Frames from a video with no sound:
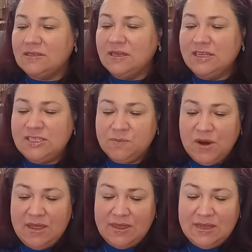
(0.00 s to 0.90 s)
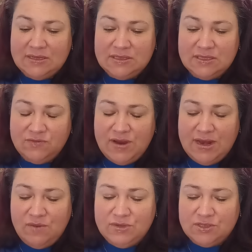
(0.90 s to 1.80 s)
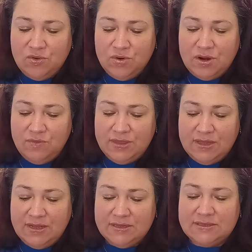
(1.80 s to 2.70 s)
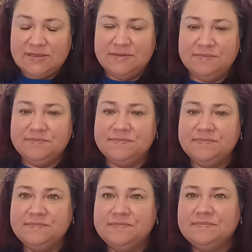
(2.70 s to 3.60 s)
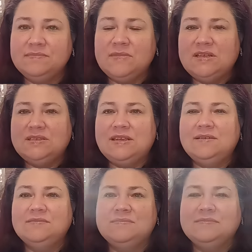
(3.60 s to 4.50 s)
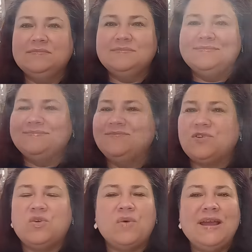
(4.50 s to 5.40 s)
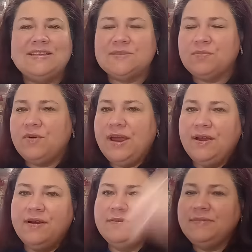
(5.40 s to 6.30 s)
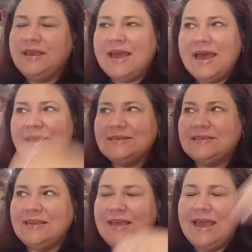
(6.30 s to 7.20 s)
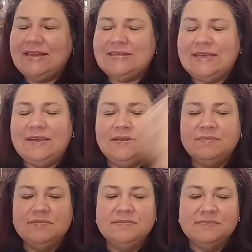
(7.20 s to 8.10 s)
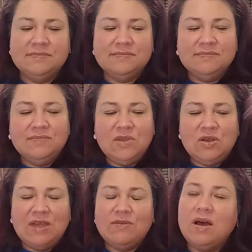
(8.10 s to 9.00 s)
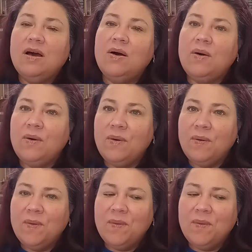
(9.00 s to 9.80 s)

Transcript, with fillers: So let's spray this. Let's find out what's going on with this. Let's see. Great sprayer. Yes, EAD. You give, oh.